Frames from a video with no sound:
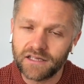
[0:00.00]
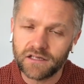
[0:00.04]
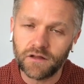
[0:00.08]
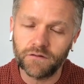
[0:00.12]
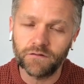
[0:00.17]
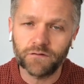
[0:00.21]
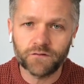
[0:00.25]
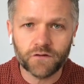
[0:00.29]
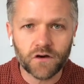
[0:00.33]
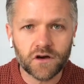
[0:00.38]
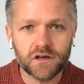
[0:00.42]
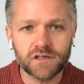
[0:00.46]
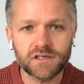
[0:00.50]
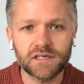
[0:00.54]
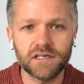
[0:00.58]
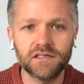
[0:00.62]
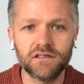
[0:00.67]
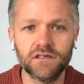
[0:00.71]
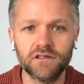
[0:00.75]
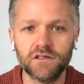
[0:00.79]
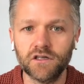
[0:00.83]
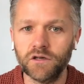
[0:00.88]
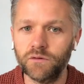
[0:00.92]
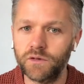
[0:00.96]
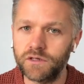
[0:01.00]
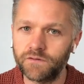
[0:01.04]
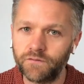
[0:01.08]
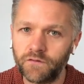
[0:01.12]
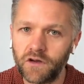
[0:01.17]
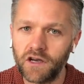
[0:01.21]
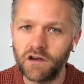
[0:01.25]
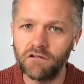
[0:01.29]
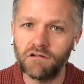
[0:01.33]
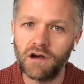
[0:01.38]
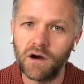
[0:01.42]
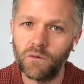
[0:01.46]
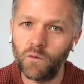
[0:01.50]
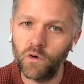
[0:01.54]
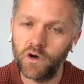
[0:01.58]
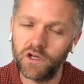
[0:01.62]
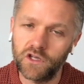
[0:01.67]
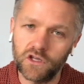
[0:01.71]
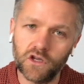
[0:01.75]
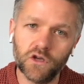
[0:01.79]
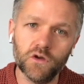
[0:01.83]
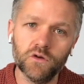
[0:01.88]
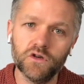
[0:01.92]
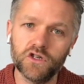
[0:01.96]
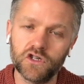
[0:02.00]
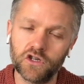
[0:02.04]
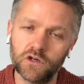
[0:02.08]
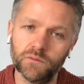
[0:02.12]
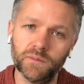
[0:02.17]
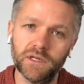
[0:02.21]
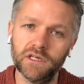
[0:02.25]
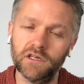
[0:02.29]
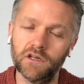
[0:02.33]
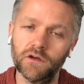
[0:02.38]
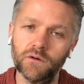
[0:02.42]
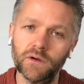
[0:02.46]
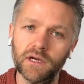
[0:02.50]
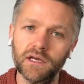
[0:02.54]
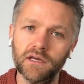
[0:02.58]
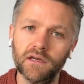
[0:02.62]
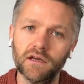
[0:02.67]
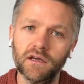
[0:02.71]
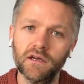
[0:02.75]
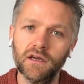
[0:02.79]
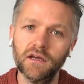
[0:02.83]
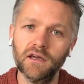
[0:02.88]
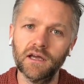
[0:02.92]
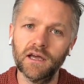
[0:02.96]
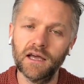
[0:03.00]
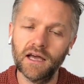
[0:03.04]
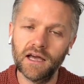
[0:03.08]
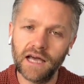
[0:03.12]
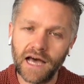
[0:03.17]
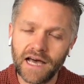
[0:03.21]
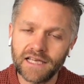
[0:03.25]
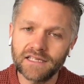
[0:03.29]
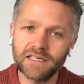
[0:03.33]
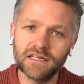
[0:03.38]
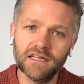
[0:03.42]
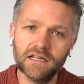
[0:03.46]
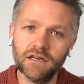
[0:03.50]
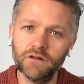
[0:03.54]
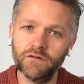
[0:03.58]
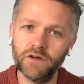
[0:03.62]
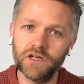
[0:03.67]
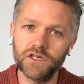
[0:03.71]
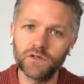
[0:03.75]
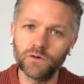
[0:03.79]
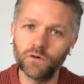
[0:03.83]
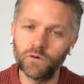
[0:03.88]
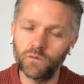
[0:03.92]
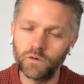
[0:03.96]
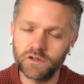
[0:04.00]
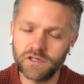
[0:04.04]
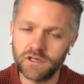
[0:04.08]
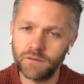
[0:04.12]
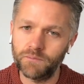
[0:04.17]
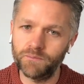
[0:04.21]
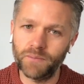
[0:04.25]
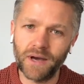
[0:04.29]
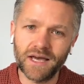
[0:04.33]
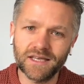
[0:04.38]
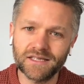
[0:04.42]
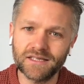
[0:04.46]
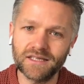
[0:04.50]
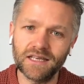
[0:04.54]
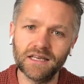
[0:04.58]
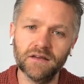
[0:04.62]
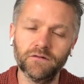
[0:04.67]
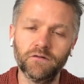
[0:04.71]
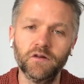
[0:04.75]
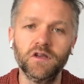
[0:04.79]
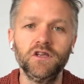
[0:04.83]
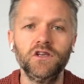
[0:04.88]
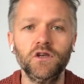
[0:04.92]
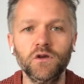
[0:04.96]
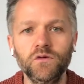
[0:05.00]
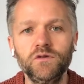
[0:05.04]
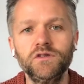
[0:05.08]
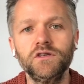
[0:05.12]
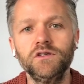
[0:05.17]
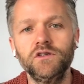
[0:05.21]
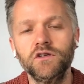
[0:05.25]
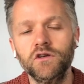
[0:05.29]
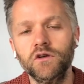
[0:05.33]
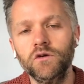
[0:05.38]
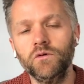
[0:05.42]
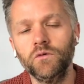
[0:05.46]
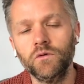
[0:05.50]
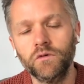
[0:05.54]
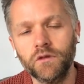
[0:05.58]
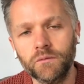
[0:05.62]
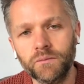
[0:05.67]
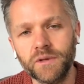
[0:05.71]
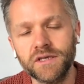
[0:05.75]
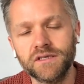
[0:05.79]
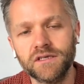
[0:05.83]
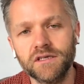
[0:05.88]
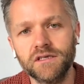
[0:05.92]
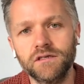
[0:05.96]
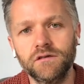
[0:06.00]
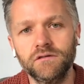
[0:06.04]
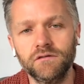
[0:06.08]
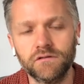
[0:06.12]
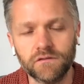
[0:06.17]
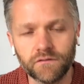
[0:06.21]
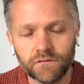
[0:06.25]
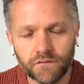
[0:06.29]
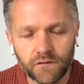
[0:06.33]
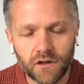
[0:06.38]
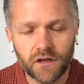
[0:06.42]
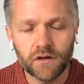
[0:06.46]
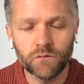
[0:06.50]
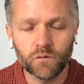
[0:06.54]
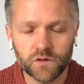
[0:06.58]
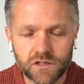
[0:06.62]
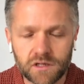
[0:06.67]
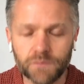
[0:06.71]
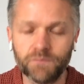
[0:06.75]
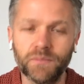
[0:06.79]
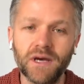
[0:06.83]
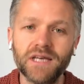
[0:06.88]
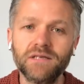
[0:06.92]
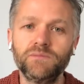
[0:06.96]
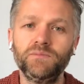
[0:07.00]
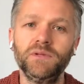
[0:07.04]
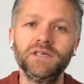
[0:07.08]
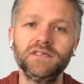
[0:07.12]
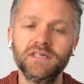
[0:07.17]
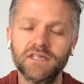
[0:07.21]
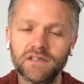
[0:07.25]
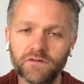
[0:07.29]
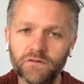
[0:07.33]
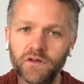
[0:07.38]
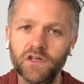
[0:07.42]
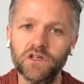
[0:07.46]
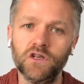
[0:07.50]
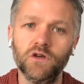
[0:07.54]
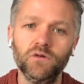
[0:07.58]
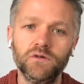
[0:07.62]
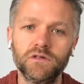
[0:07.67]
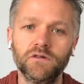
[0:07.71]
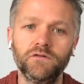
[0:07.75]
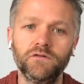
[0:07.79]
the first thing to do, is figure out what you should be doing as an individual. What's the best thing for you to do, the business? What's the best business for you to